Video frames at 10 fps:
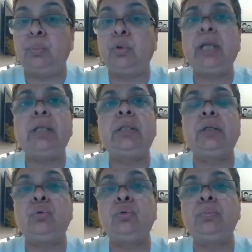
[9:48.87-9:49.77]
Okay, the
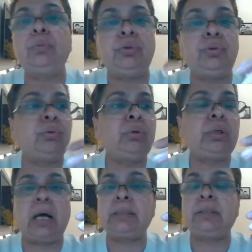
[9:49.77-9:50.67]
room, don't
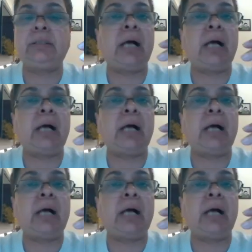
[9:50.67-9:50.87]
ask